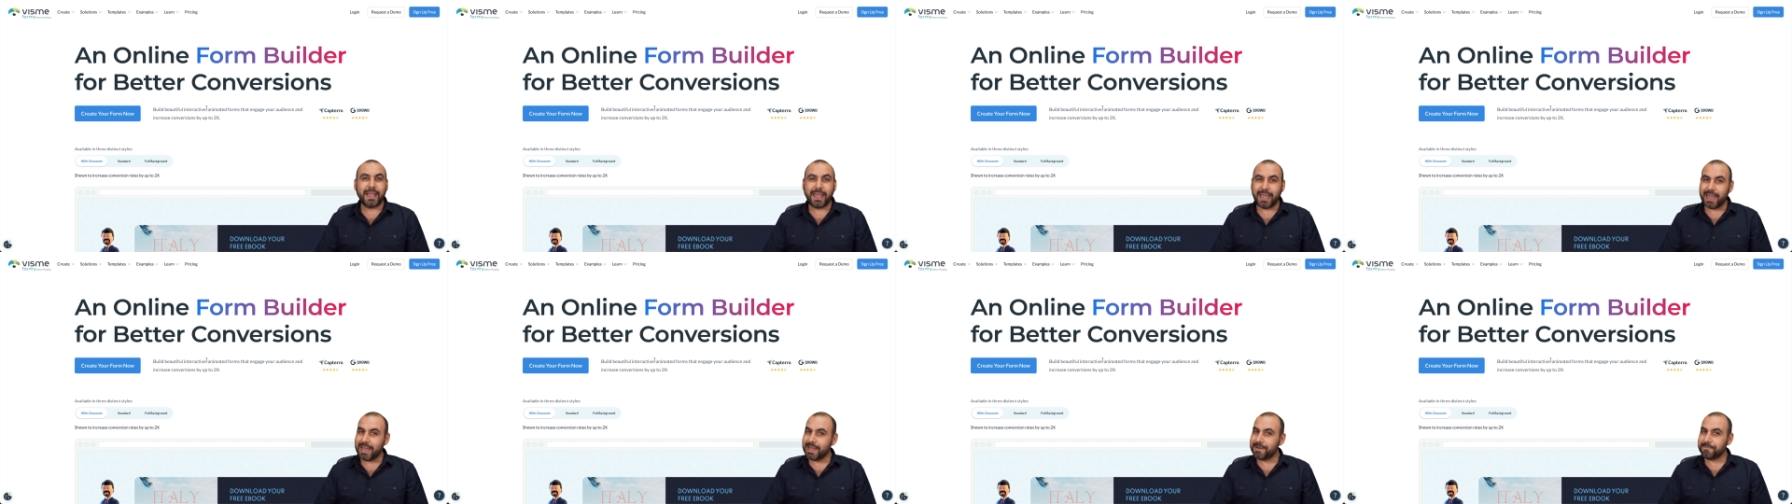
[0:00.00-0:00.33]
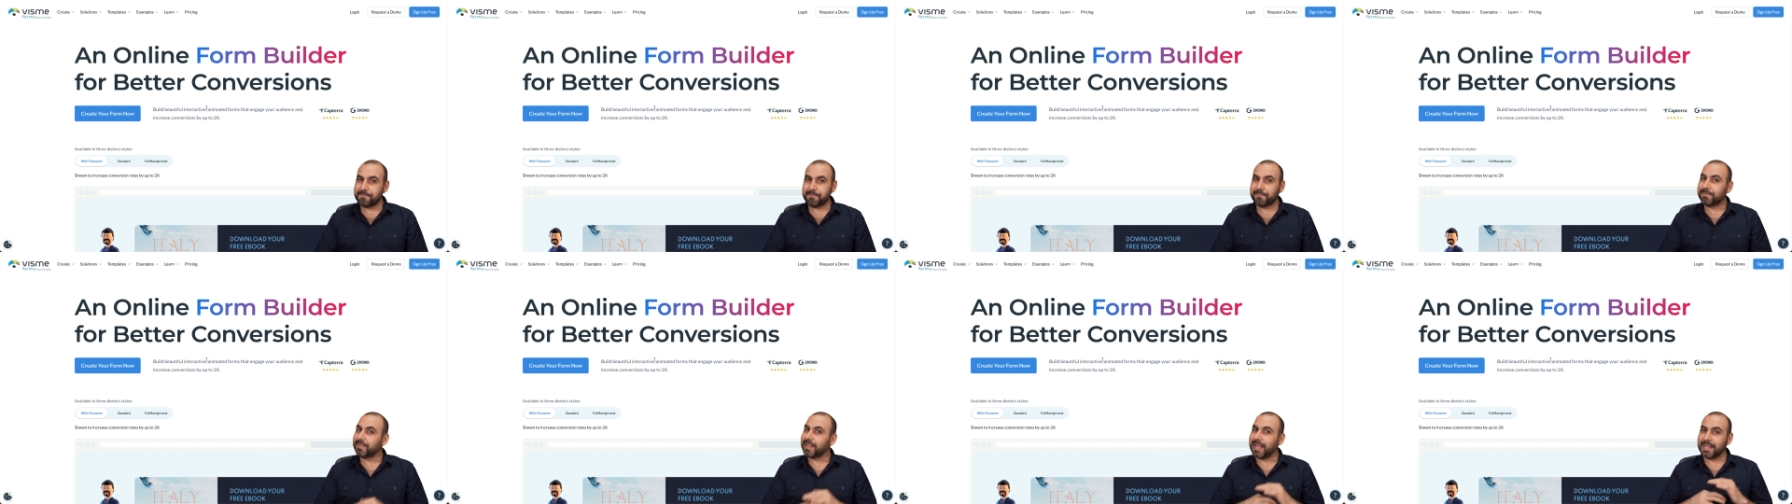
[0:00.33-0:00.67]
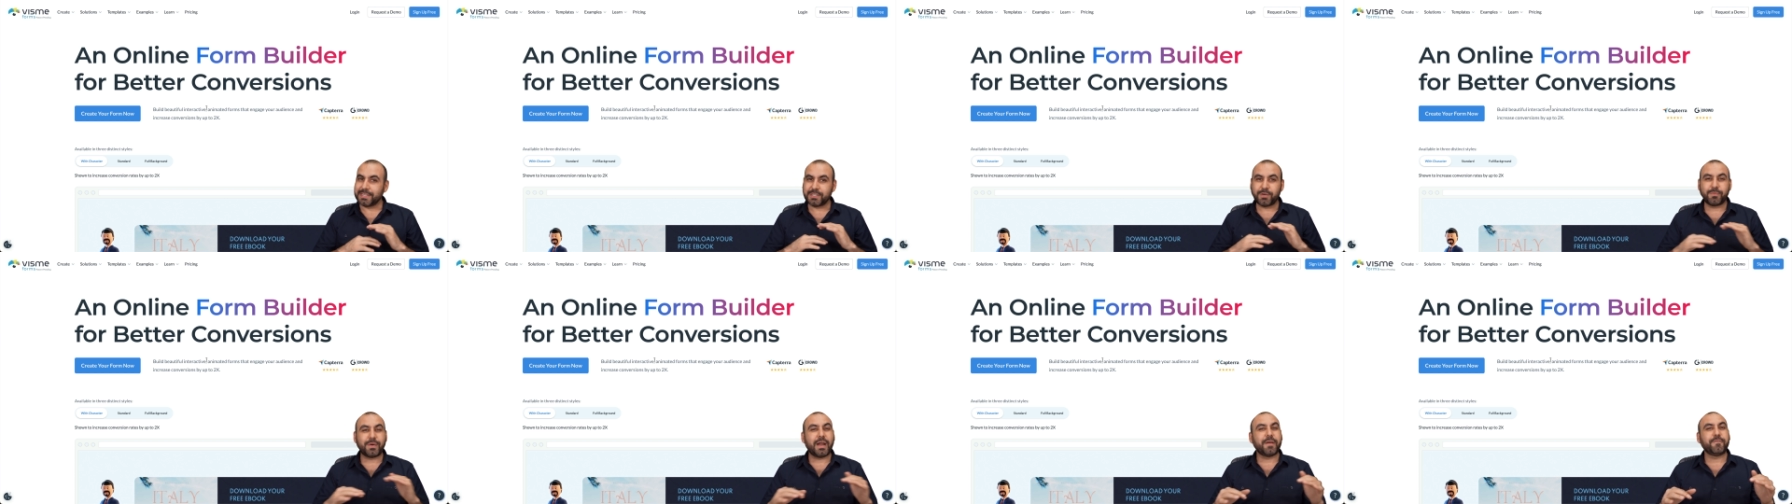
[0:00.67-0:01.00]
And
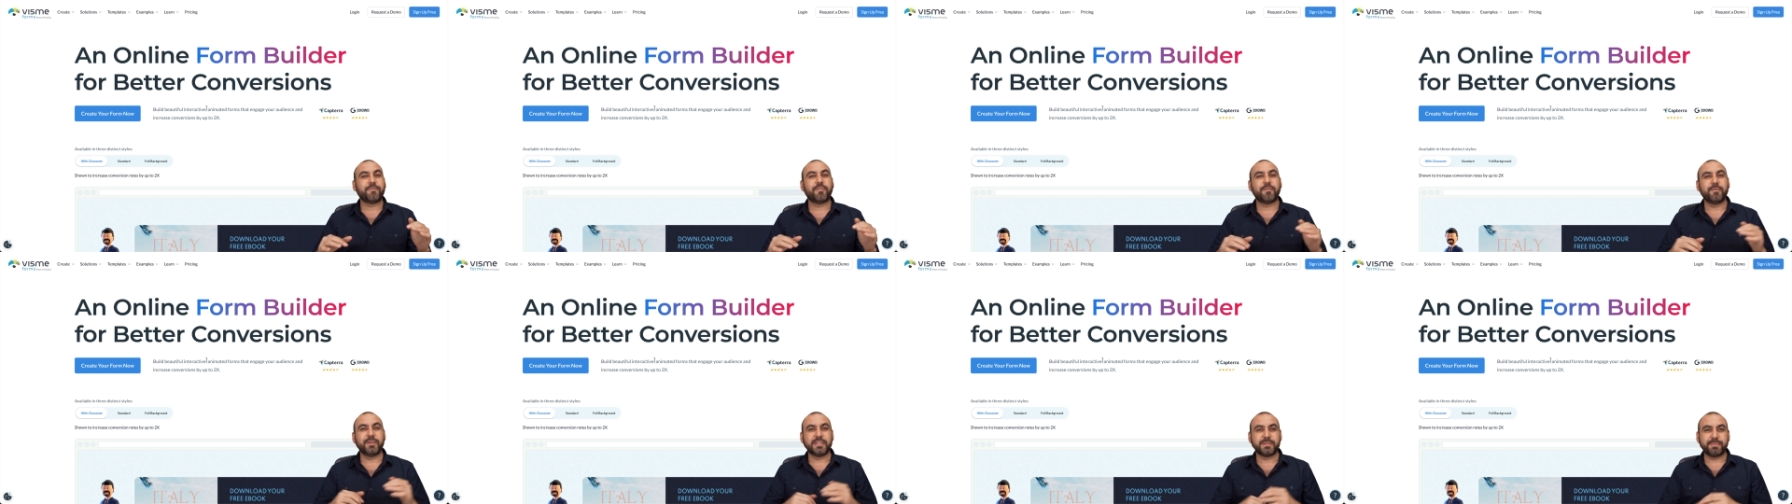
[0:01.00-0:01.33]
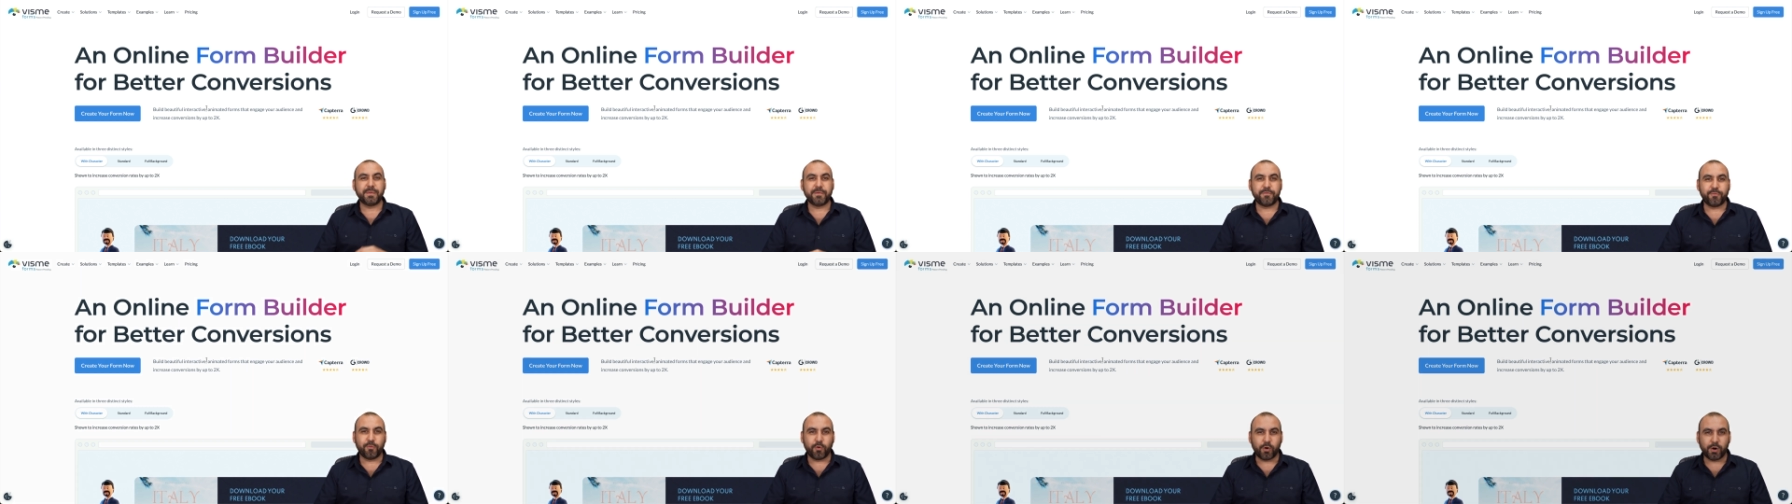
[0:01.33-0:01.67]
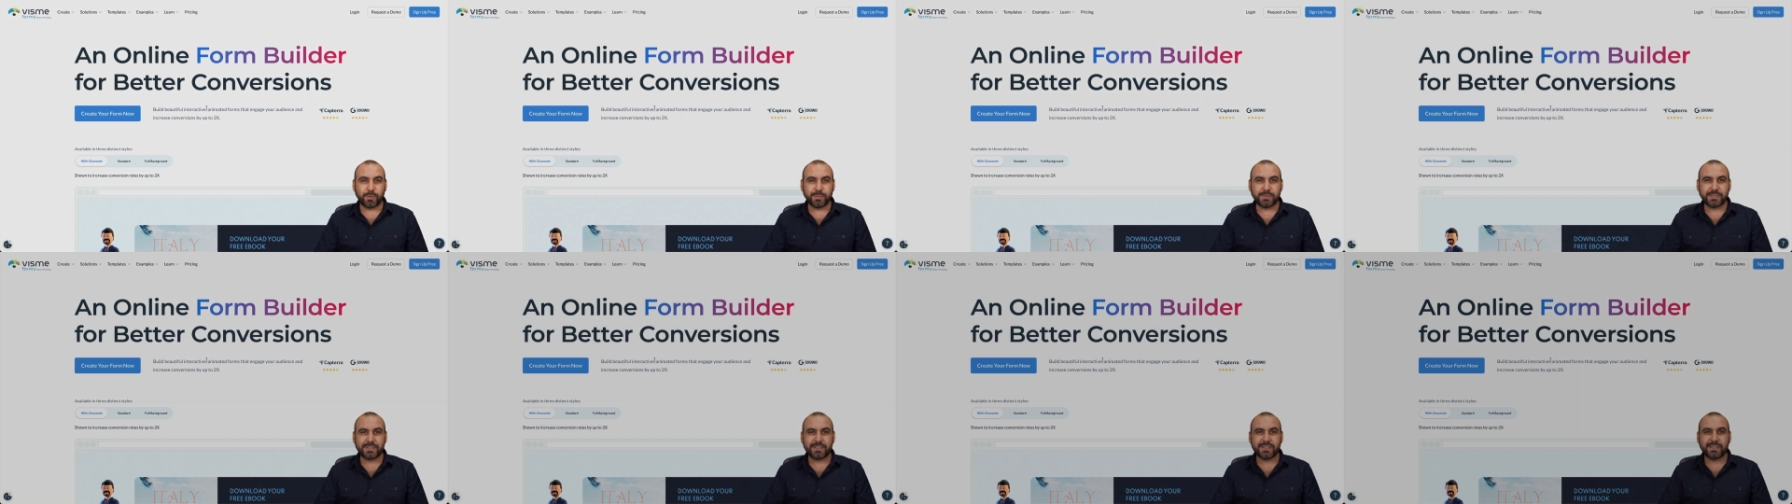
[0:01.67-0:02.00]
that's a wrap for Visme
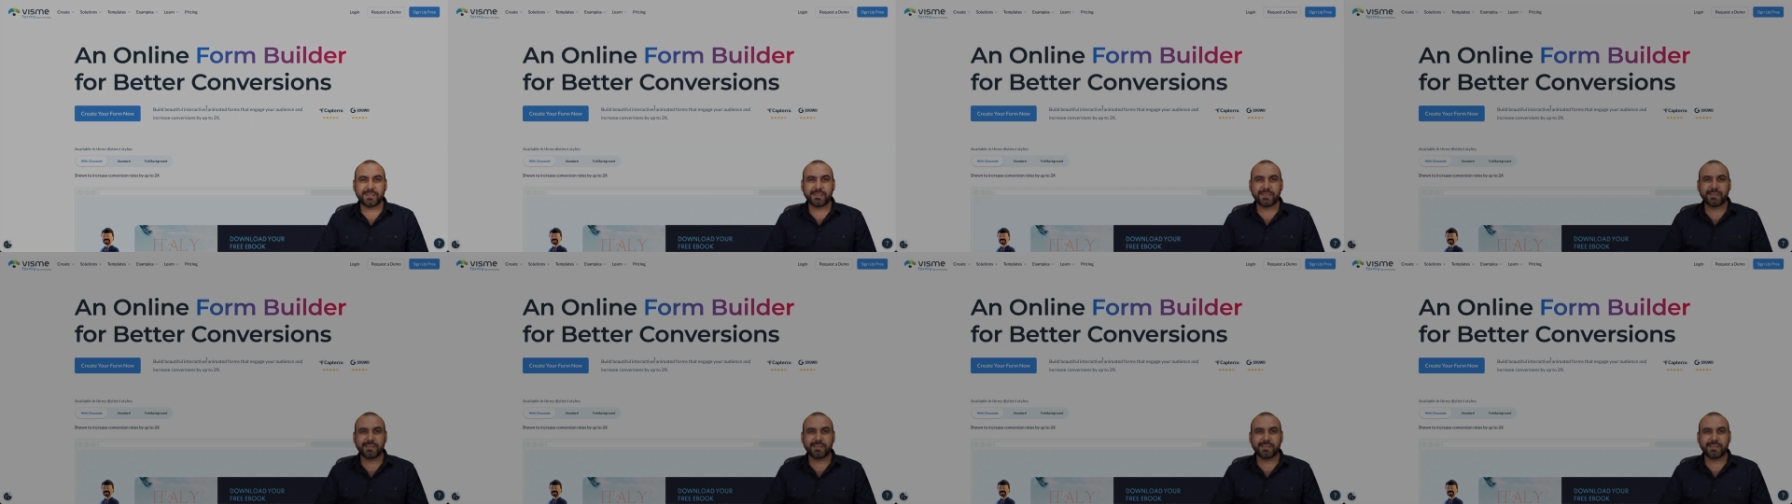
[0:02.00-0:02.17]
Forms.